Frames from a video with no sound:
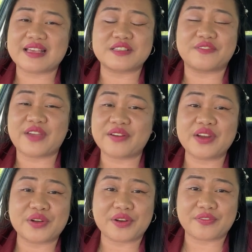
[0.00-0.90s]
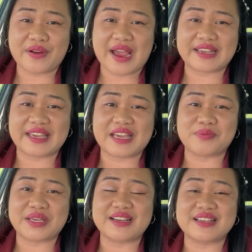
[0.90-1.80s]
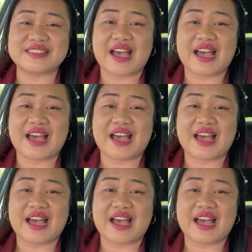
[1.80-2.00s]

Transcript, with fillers: It's very nerve-wracking because